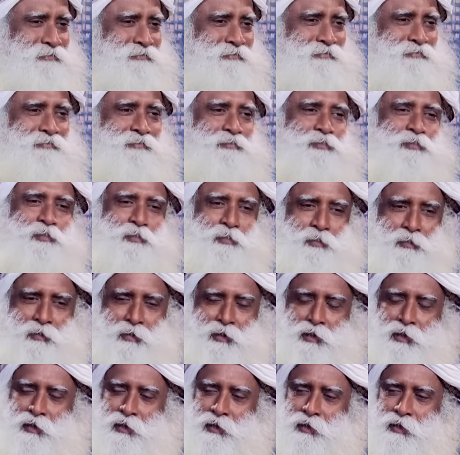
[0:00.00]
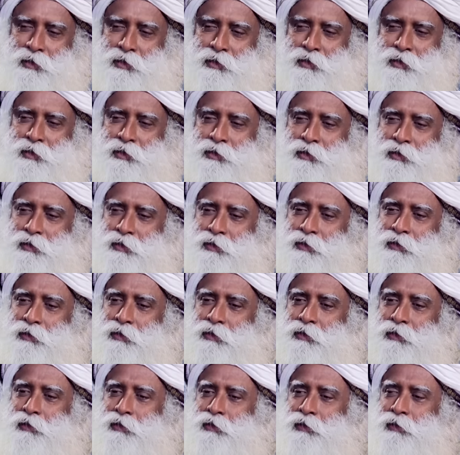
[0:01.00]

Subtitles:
Nobody speaks.